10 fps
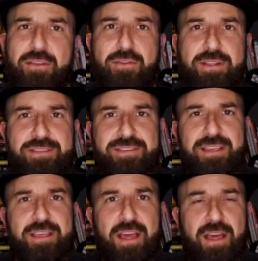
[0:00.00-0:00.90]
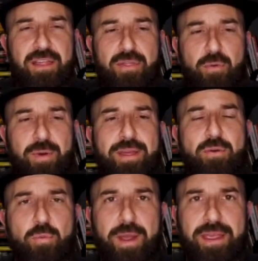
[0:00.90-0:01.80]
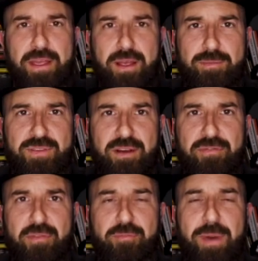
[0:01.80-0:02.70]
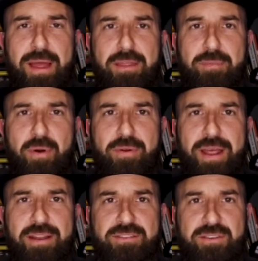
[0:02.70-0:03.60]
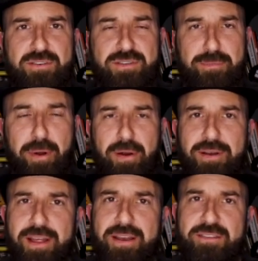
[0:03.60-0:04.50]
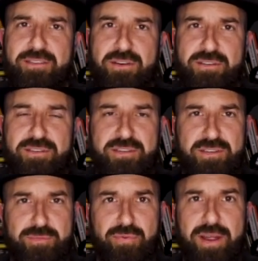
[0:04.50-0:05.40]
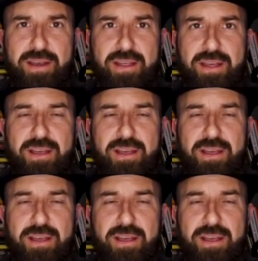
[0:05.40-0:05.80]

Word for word: and you can see the way the wake comes off the back of the boat and it starts to part and it starts to spread.